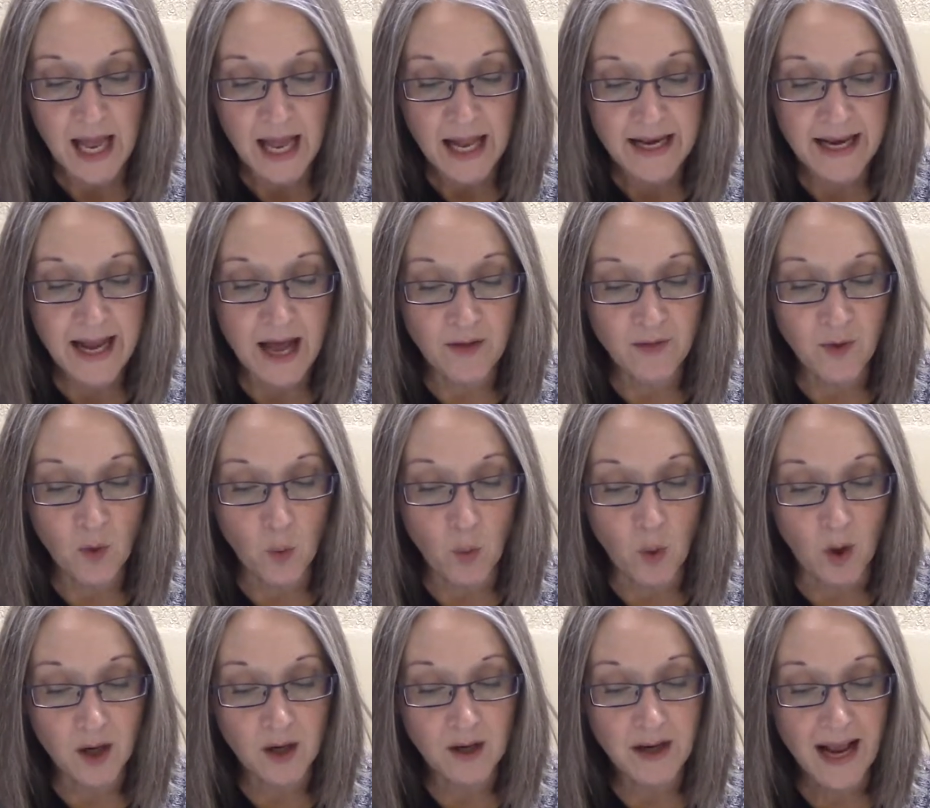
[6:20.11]
Now the
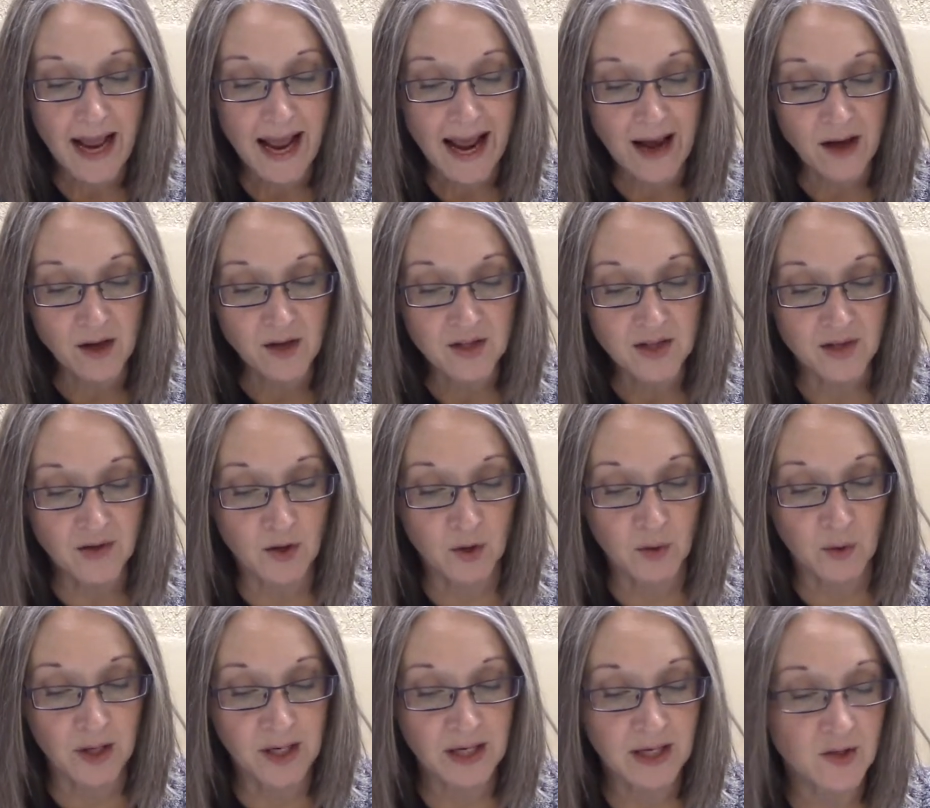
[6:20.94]
word house in the
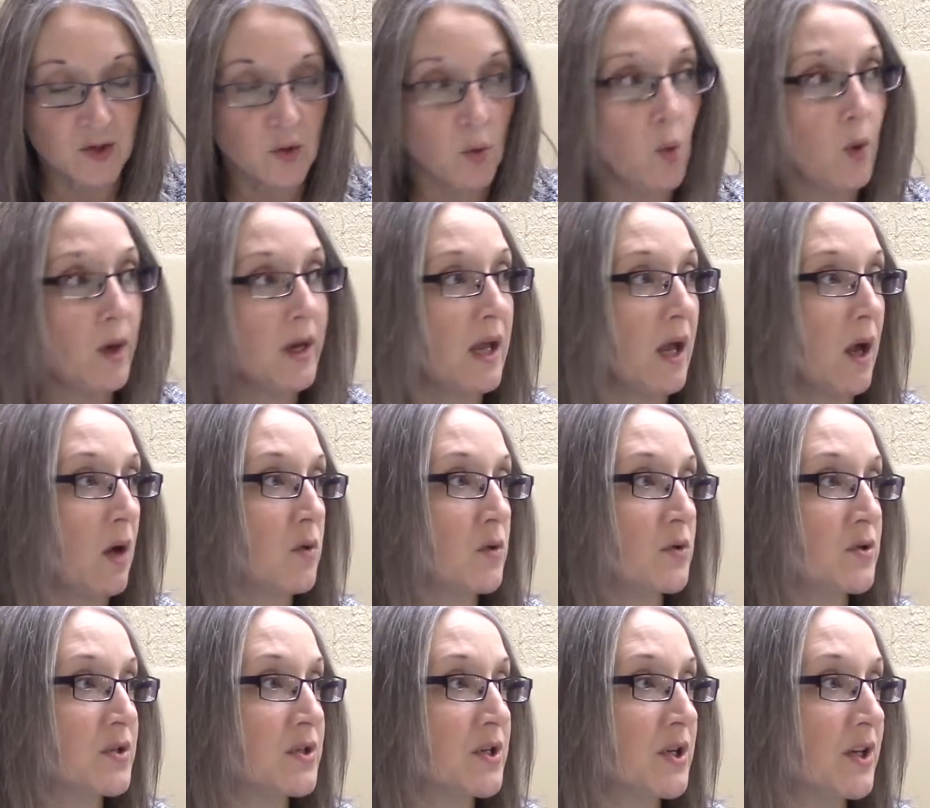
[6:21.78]
Greek is
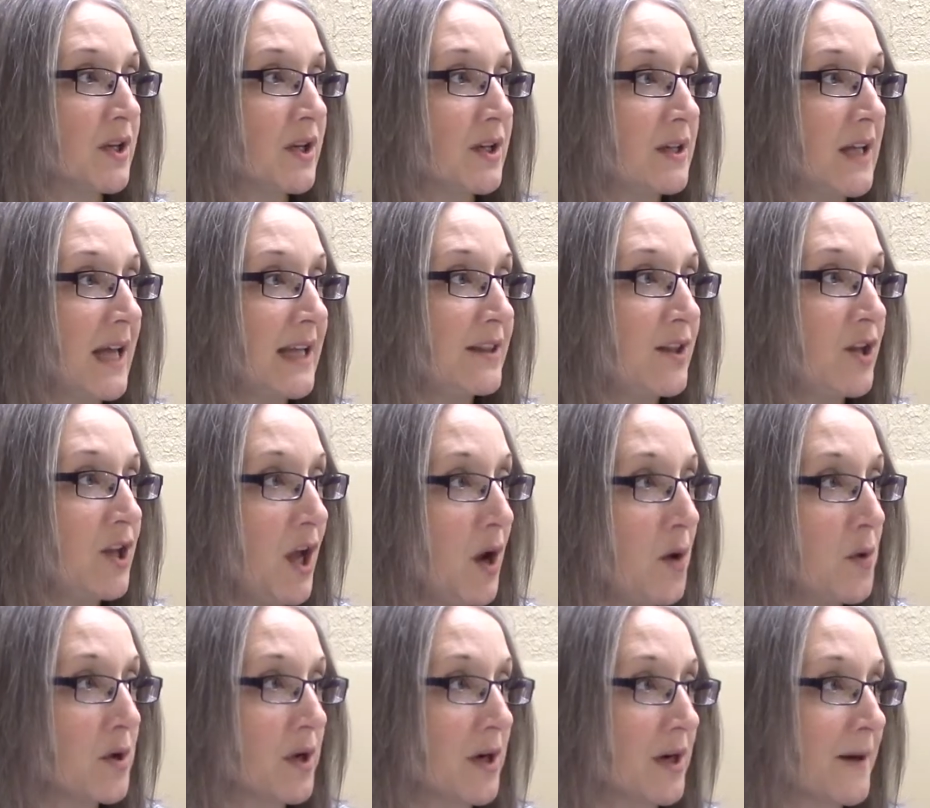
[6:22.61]
oikos, like the
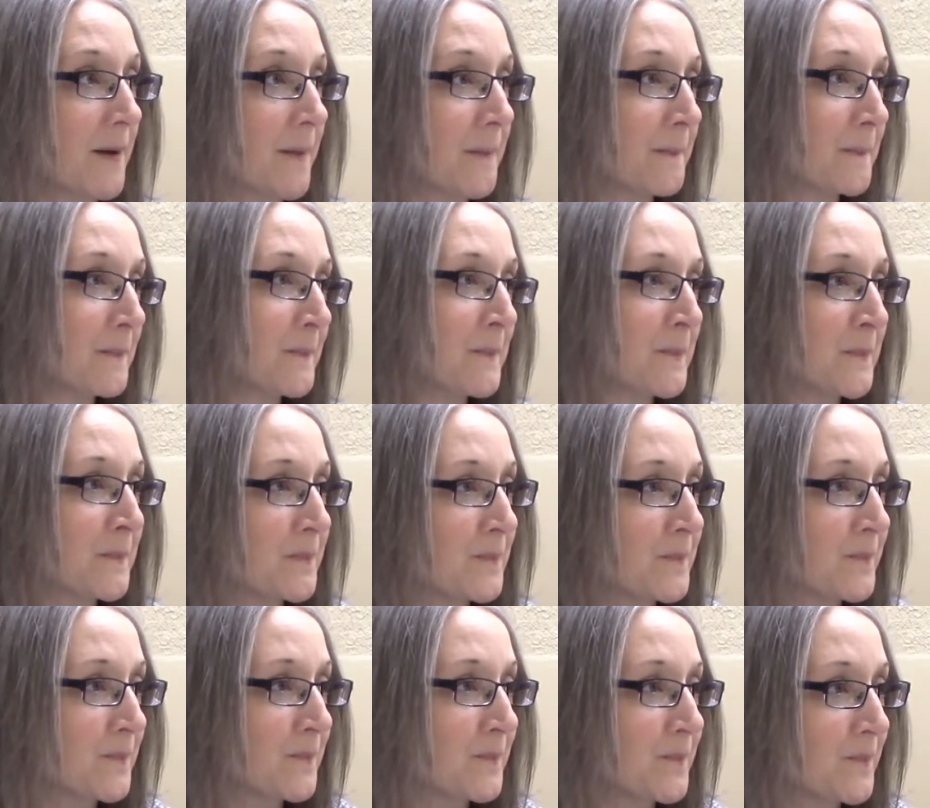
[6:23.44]
yogurt,
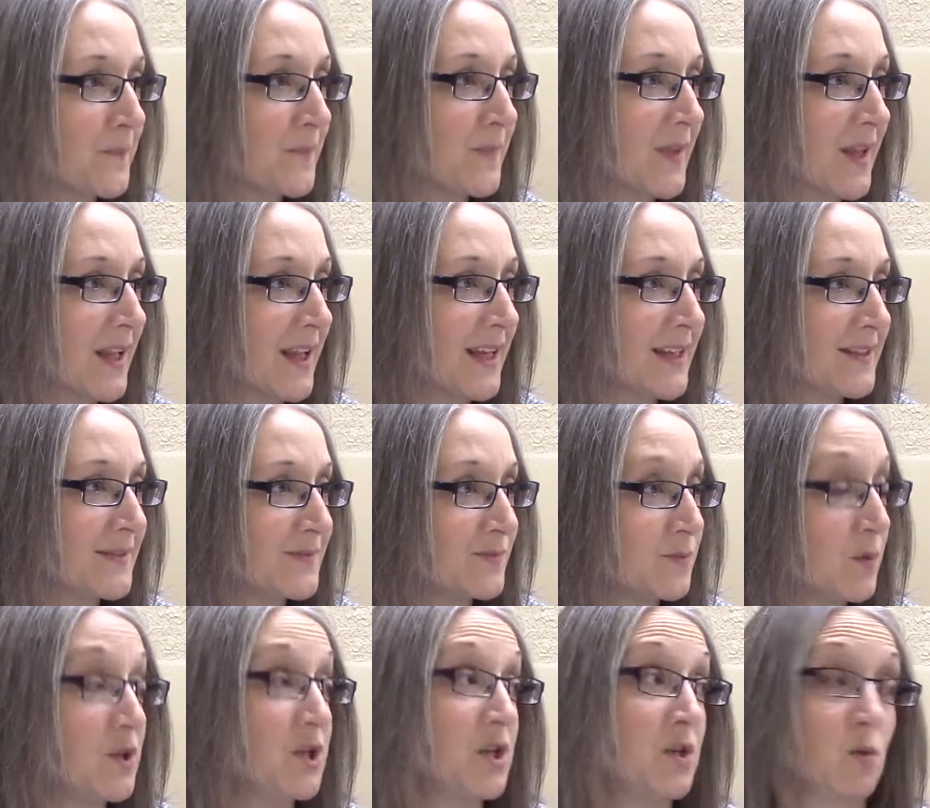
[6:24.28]

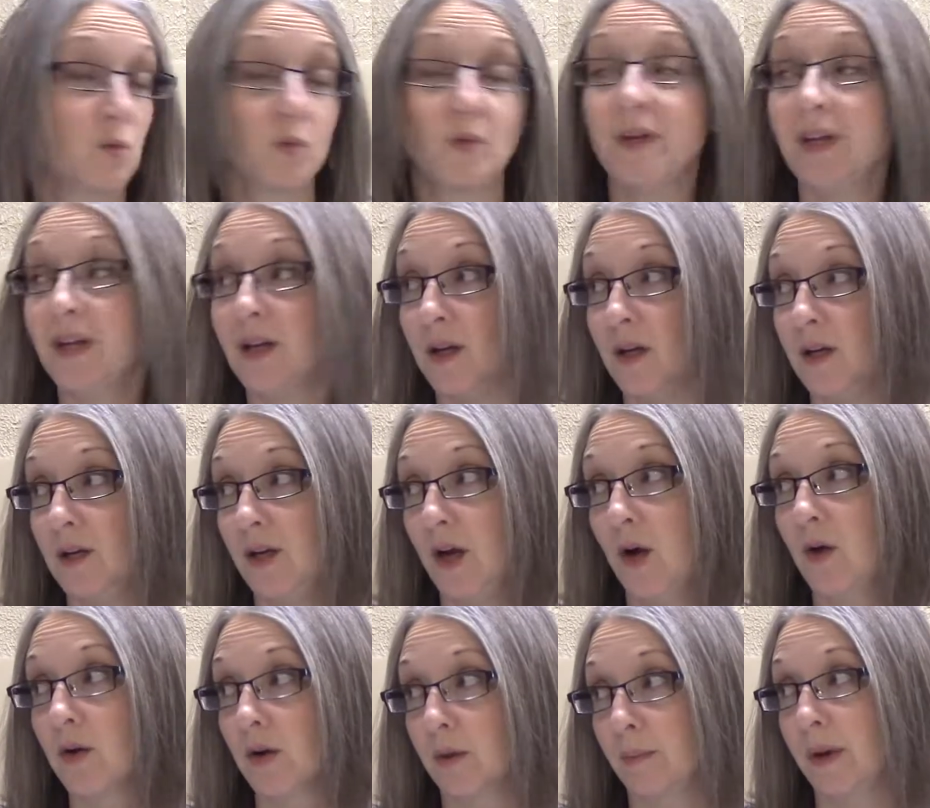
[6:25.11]
which is really good
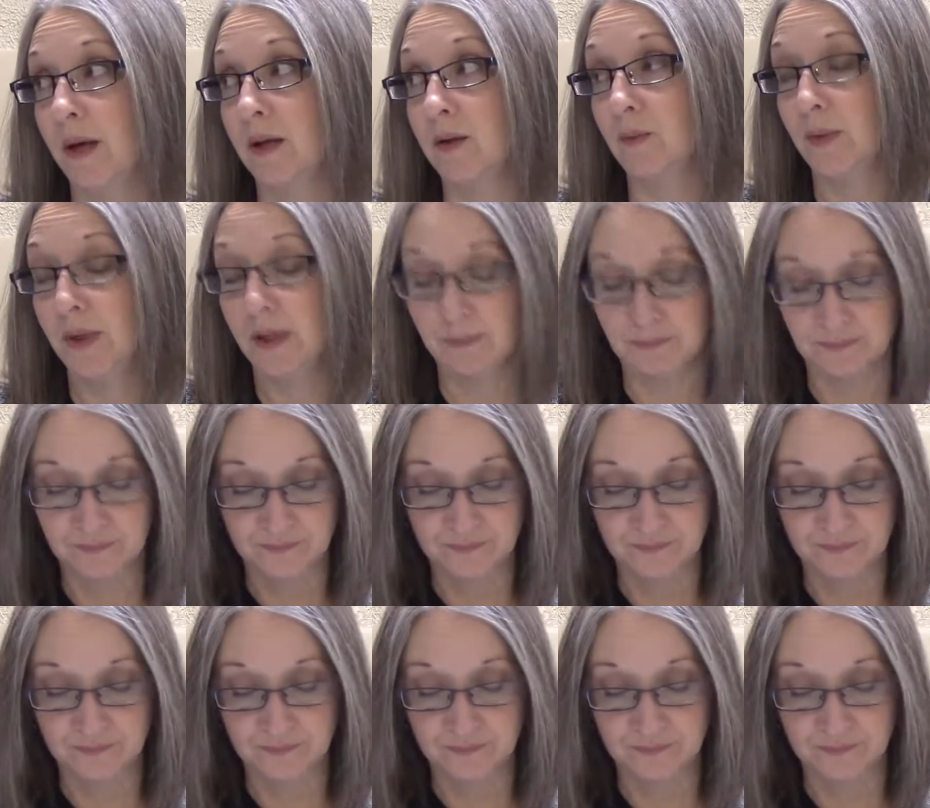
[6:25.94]
yogurt, by the way.